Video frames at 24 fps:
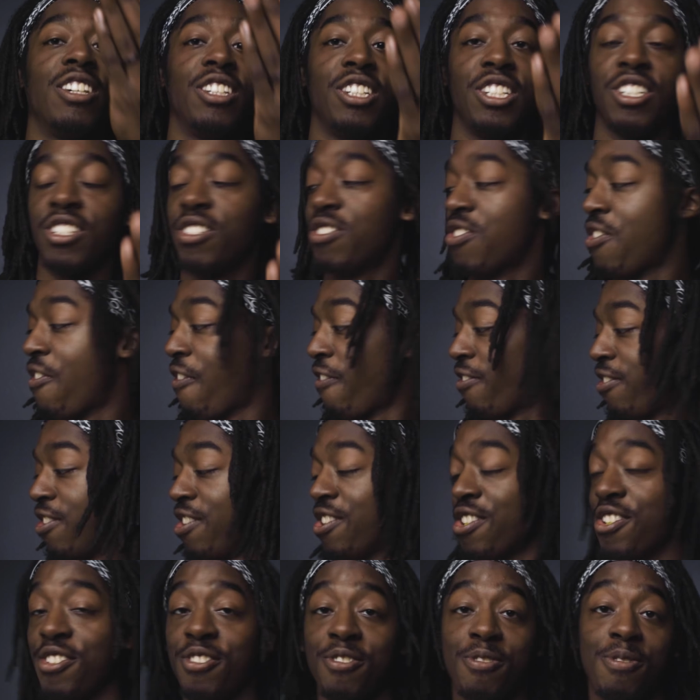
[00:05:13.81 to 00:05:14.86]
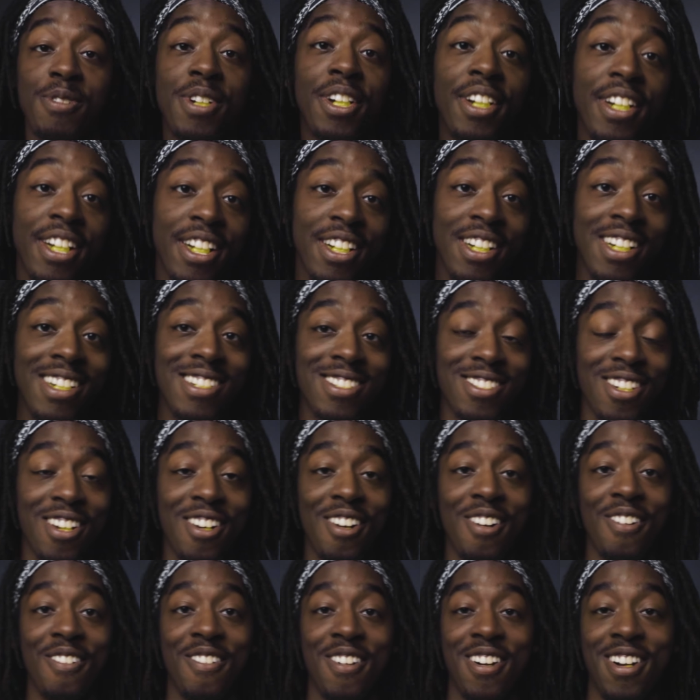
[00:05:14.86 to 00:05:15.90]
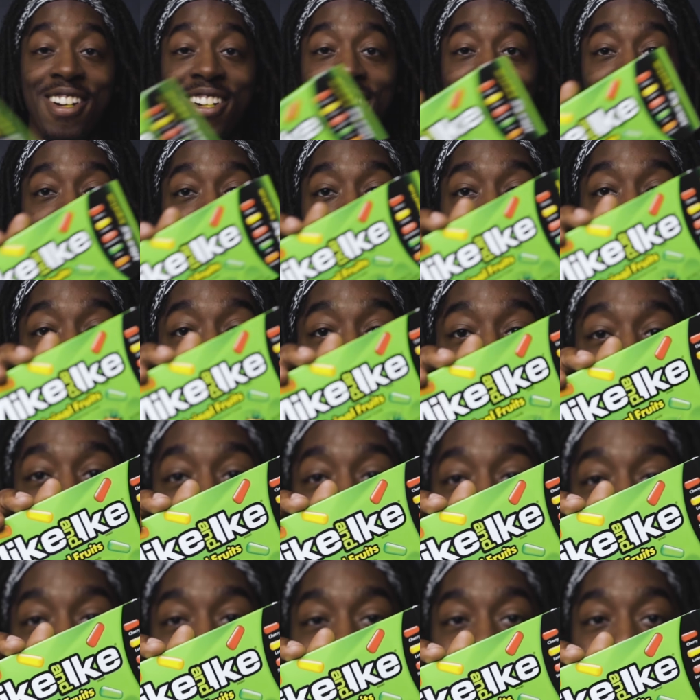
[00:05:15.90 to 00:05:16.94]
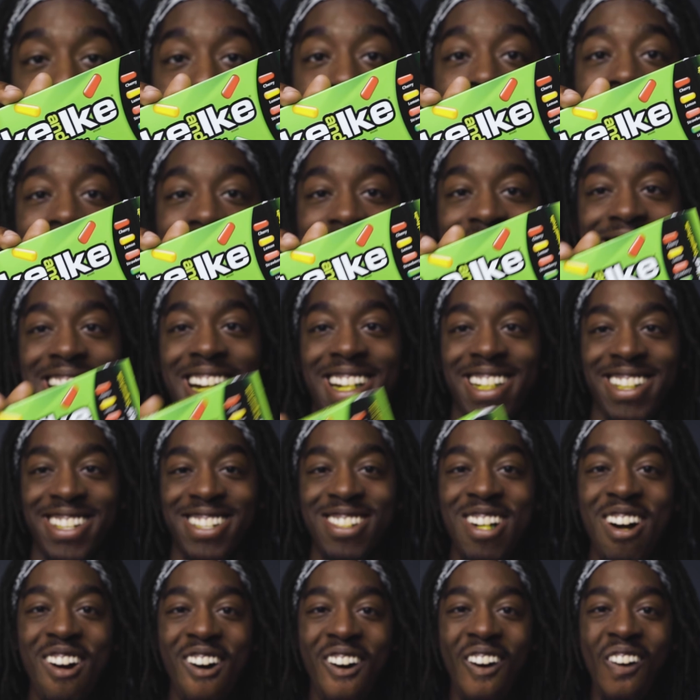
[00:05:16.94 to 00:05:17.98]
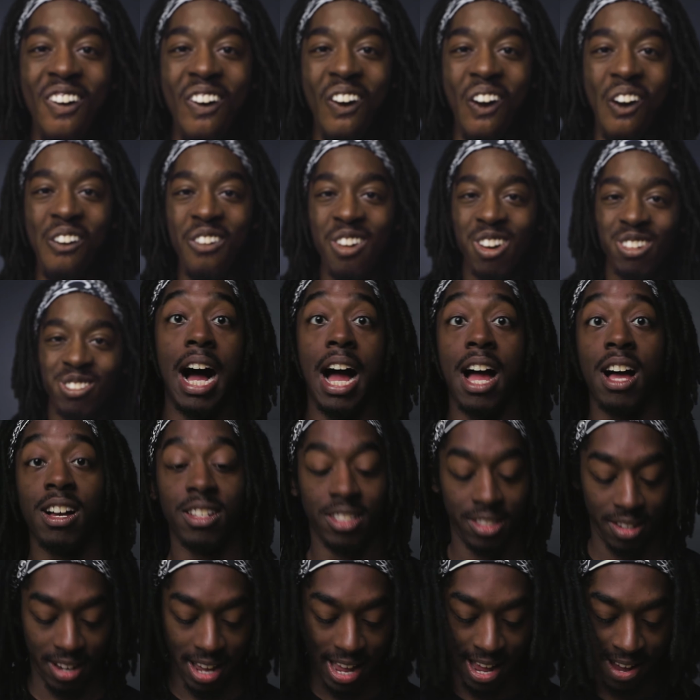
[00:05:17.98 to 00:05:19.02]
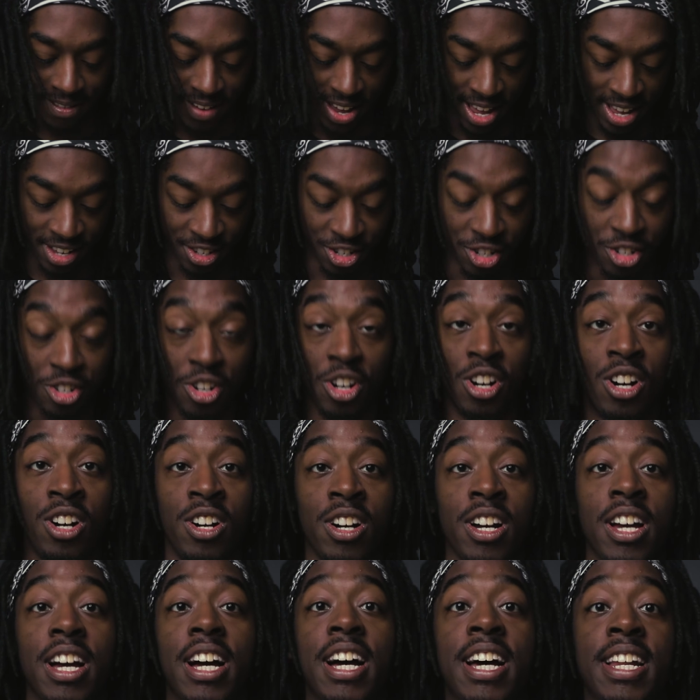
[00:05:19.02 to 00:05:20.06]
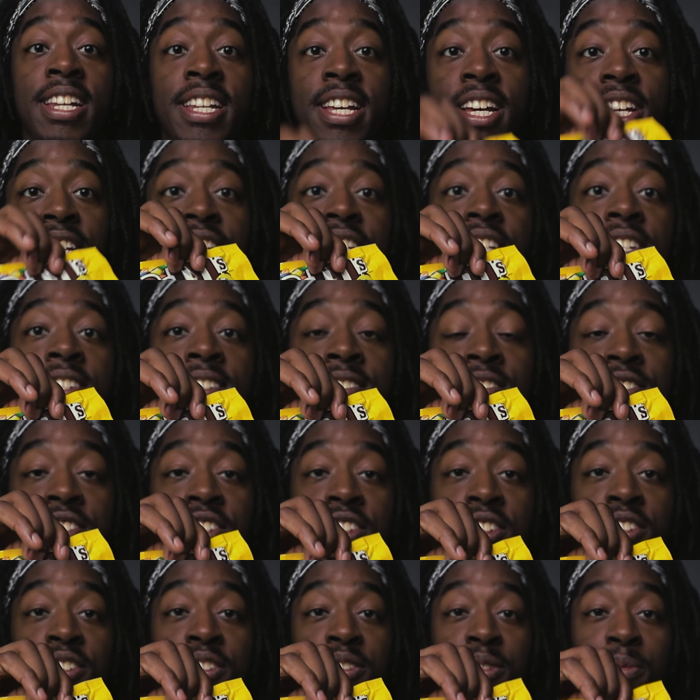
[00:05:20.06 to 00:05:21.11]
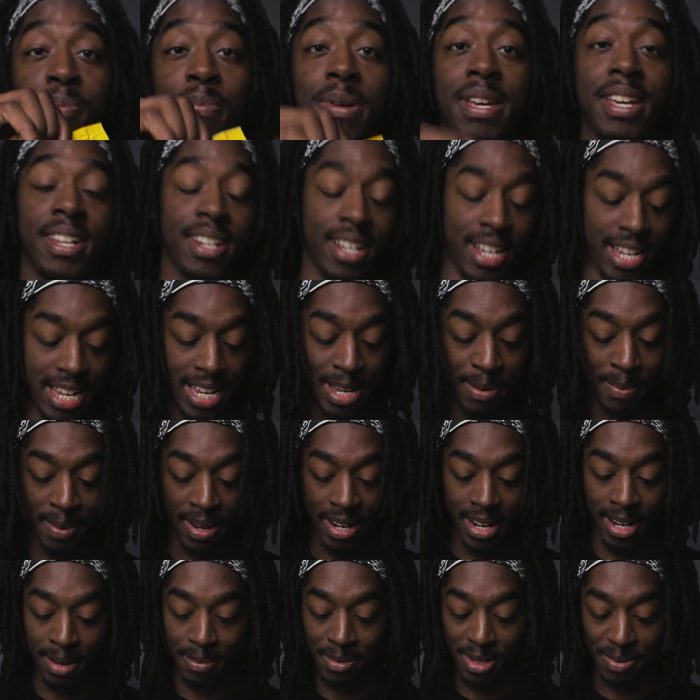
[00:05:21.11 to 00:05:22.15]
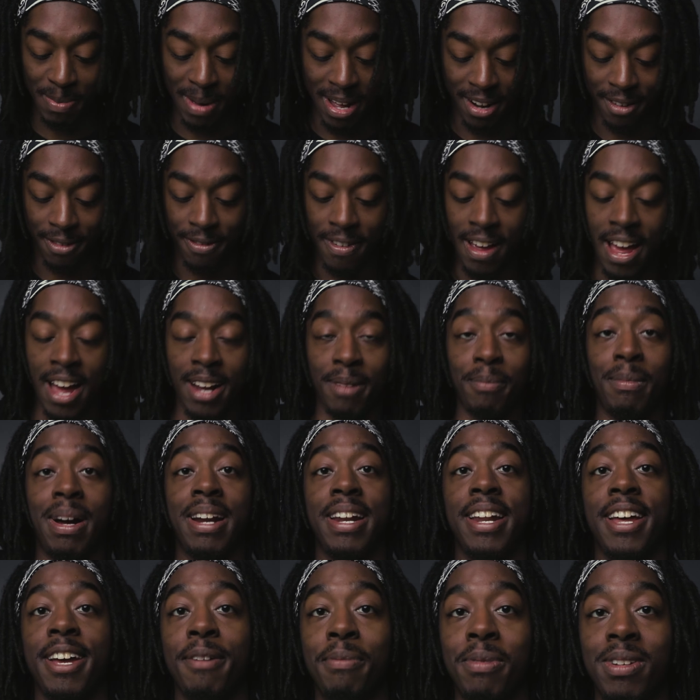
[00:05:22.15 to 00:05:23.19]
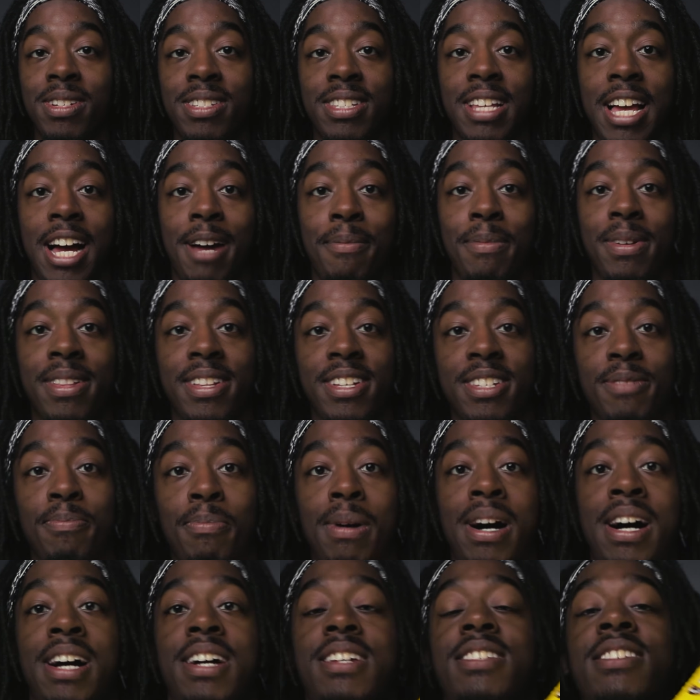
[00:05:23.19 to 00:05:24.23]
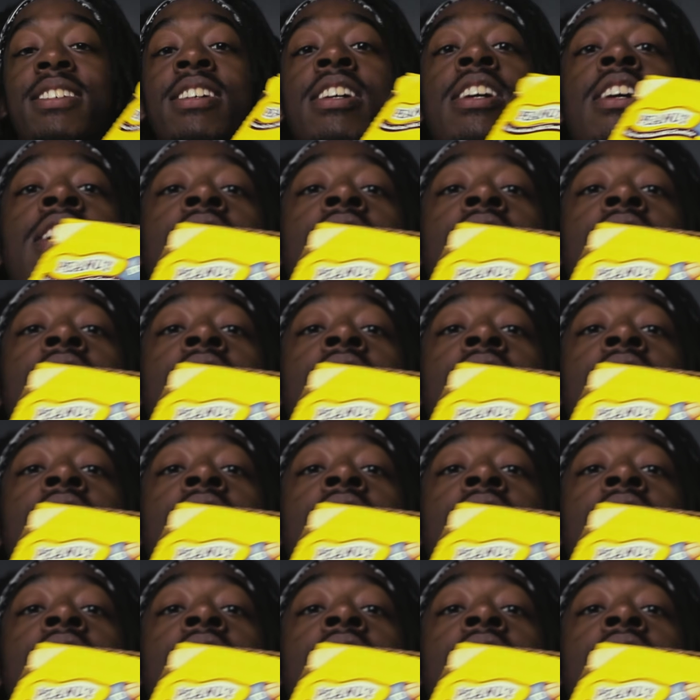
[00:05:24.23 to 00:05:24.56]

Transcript: just really good. So hey, shout out to micro Nikes. I also have a strong addiction to peanut M&Ms. Matter of fact, my neighbors got me this box